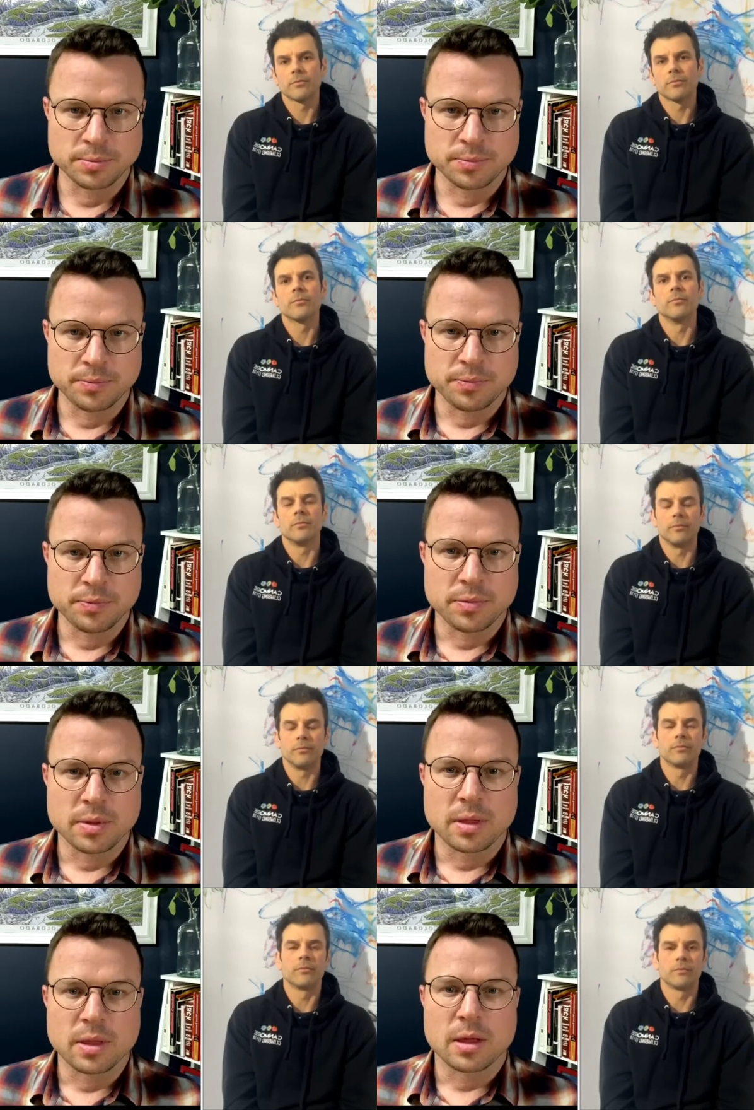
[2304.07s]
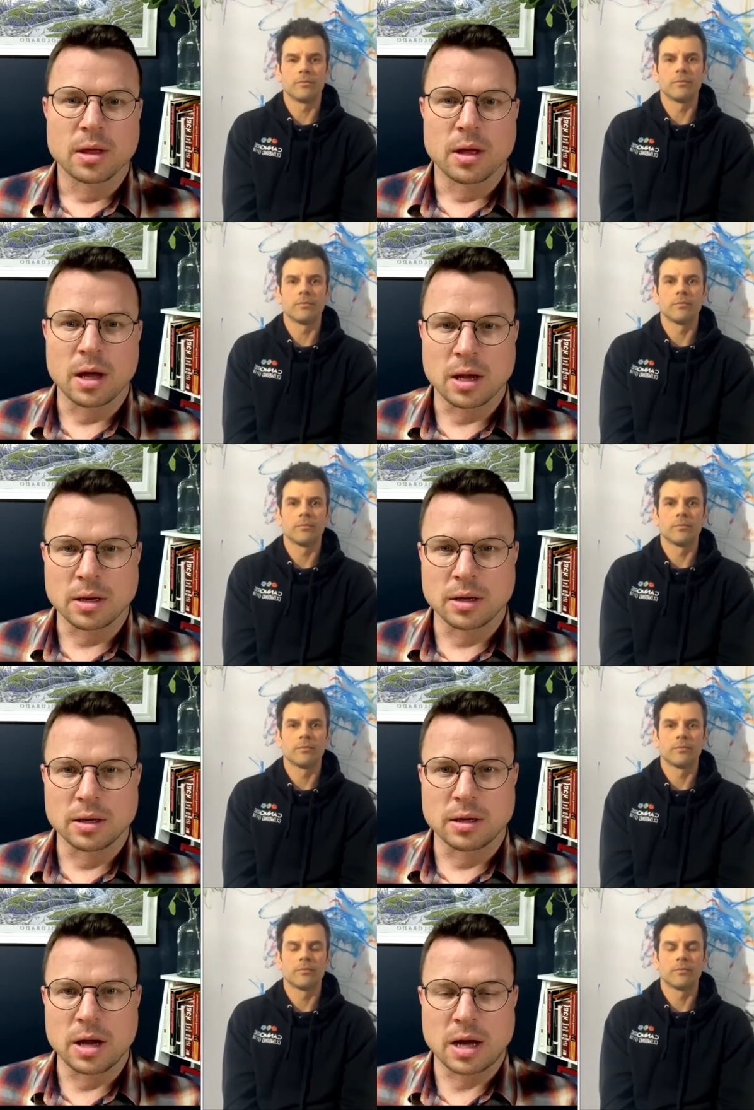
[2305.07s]
Speaker 1: mm-hmm. and
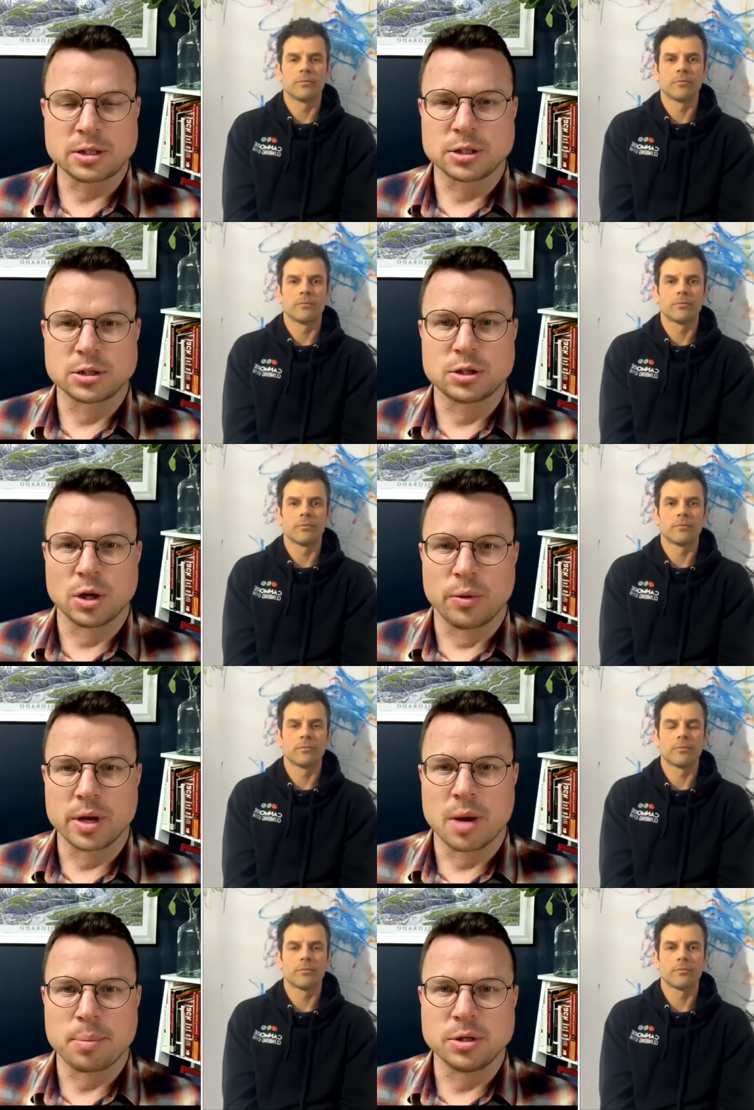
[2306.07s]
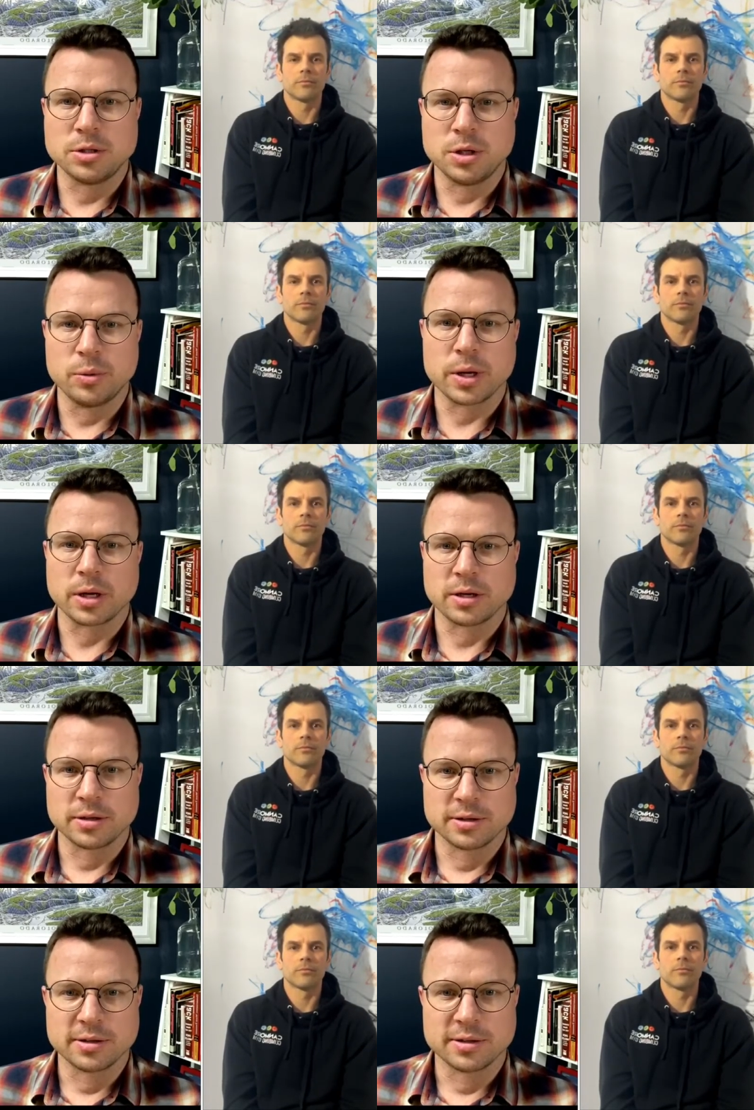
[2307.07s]
not just showing up and doing
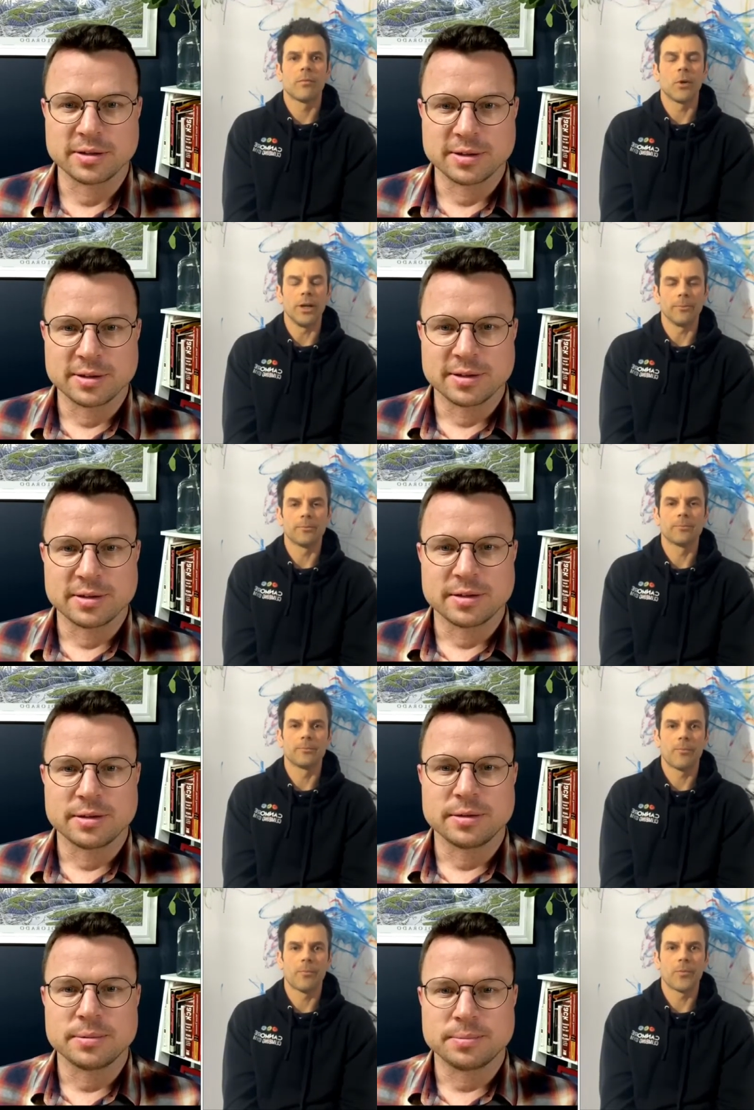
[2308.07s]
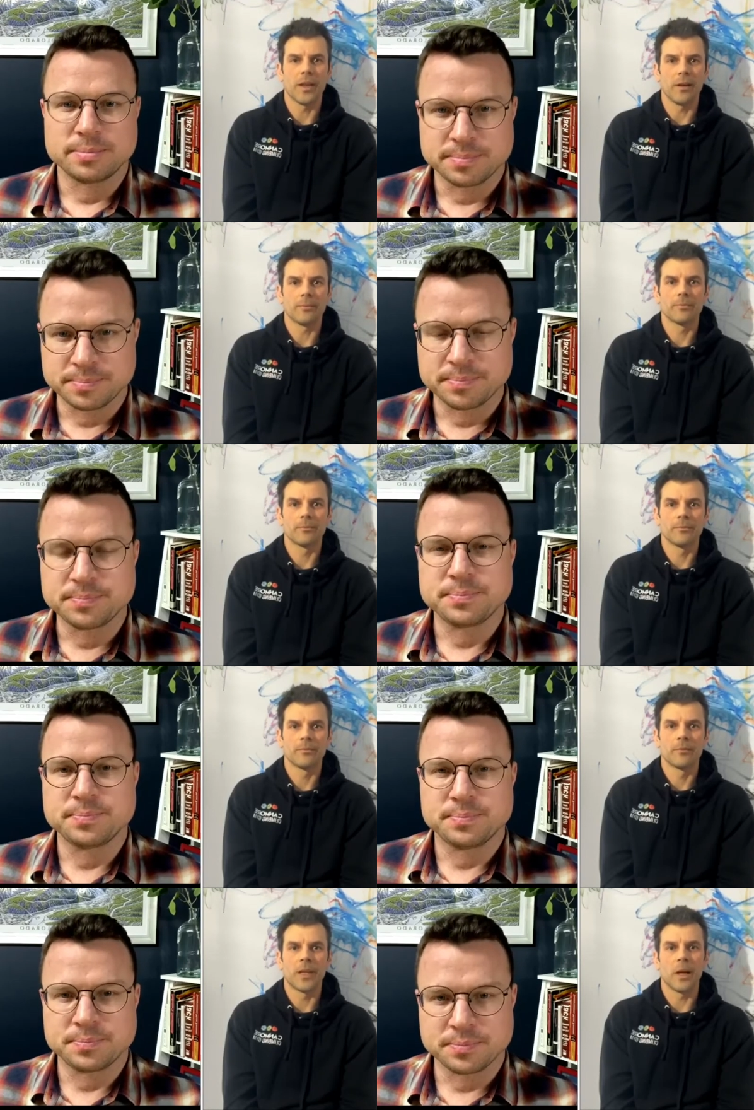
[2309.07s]
right yeah
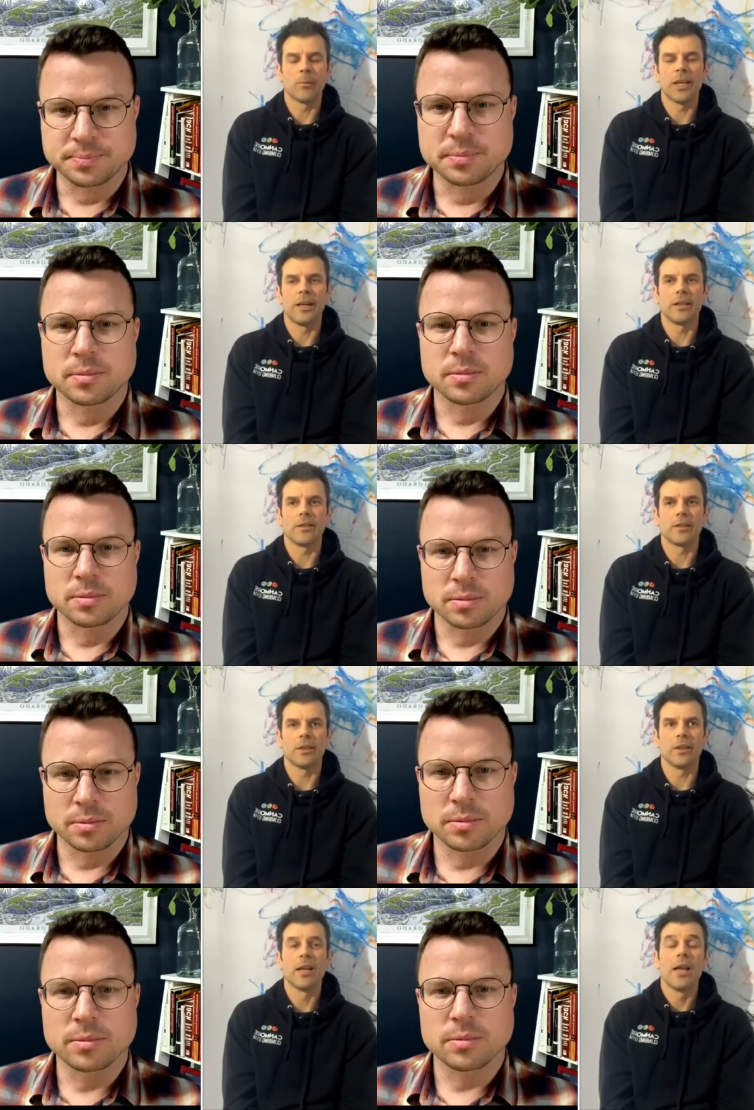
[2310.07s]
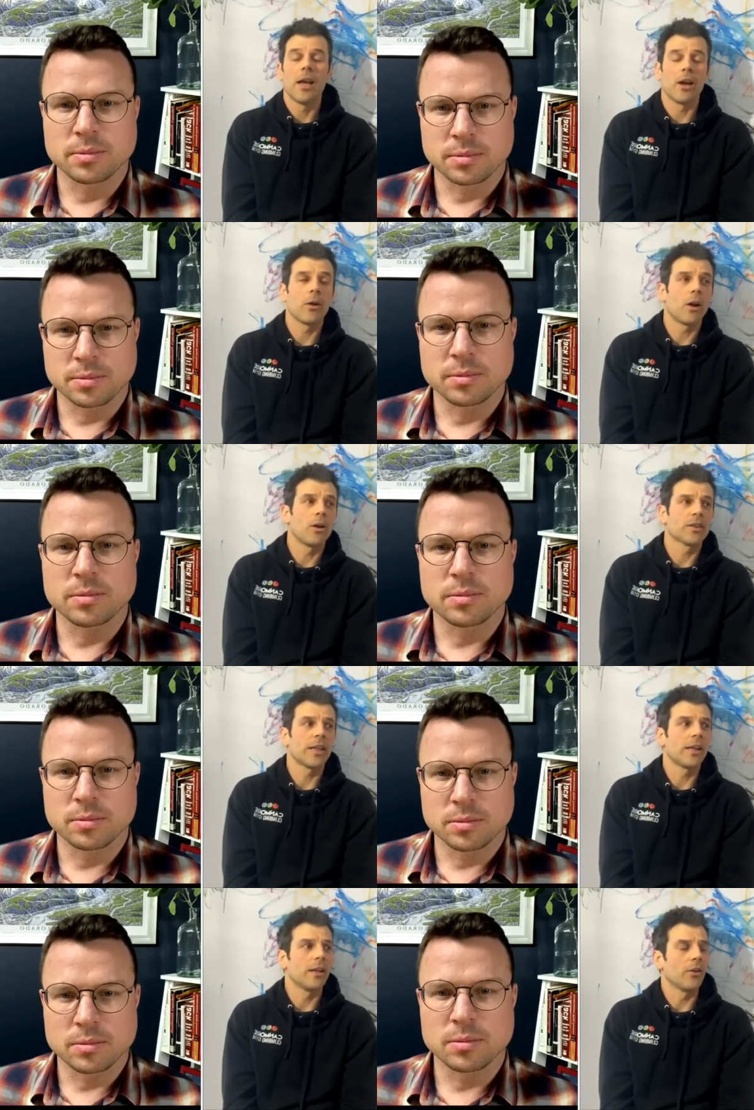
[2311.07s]
Speaker 2: yeah planning is good and I'll, I'll
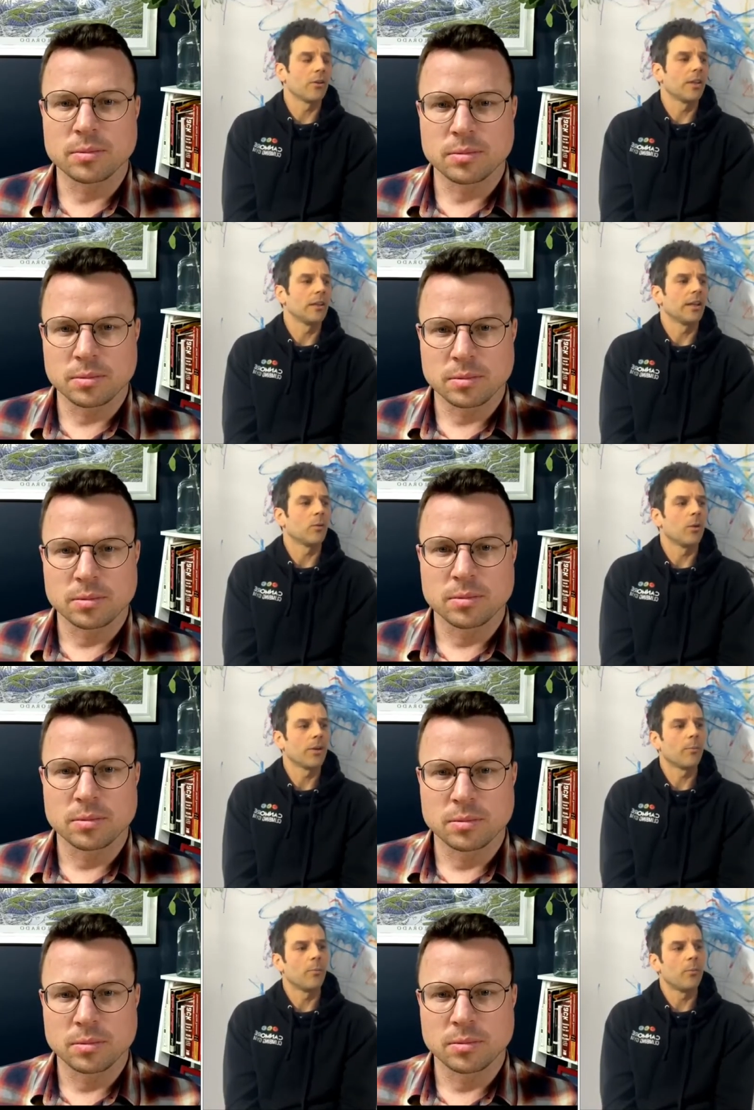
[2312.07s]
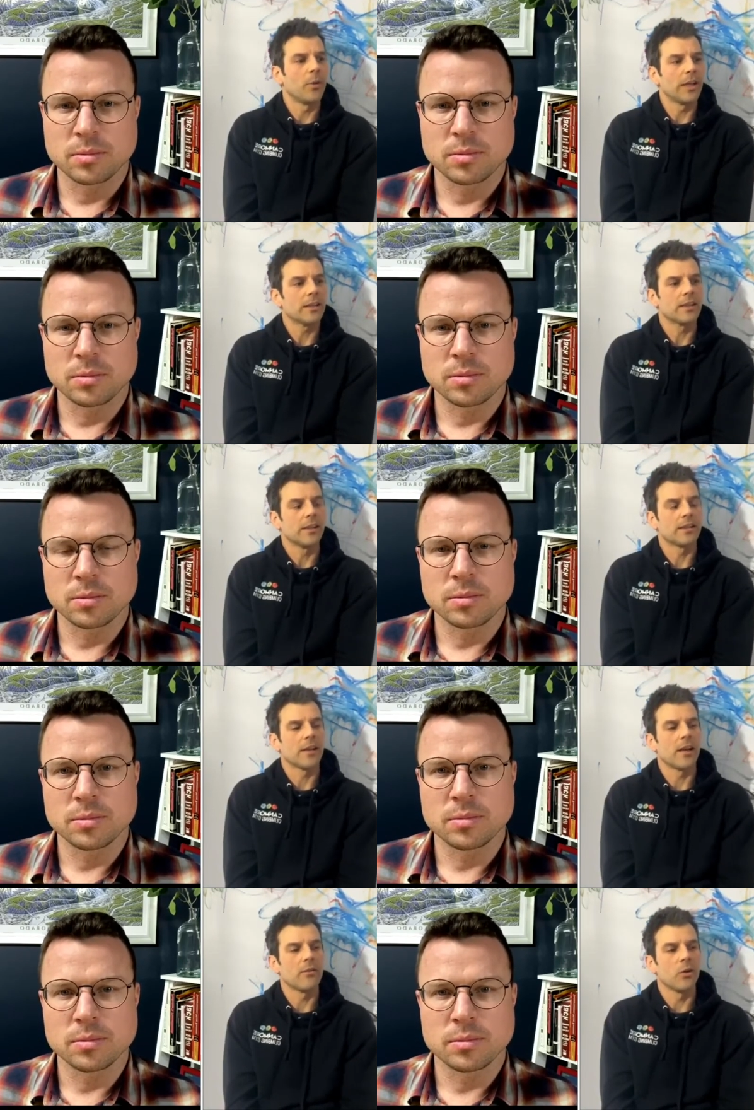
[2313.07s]
say another thing like one of the biggest things that
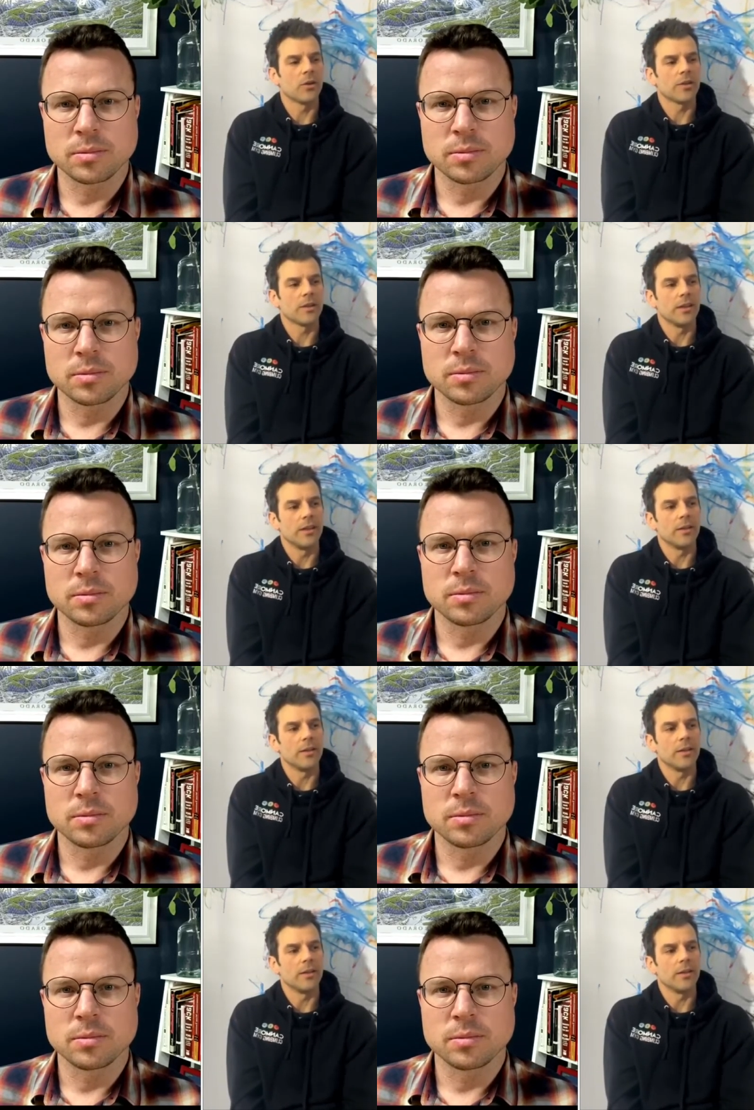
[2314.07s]
i've noticed in